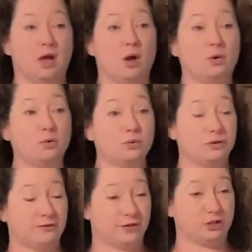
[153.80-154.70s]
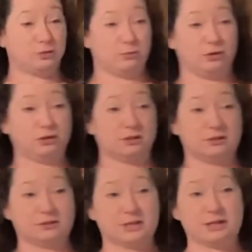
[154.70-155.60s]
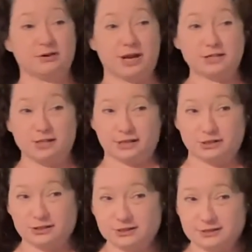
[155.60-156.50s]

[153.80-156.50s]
Oh, you finished your book. Congratulations.